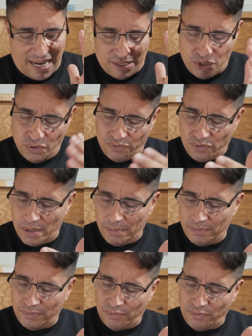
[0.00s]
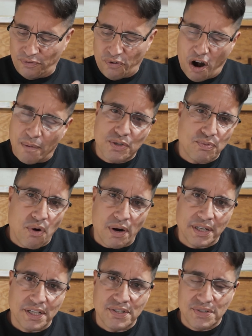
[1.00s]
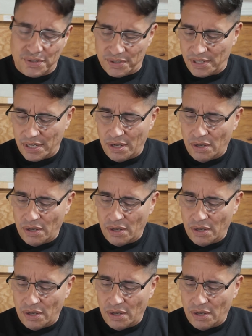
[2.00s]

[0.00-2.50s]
do from farmers markets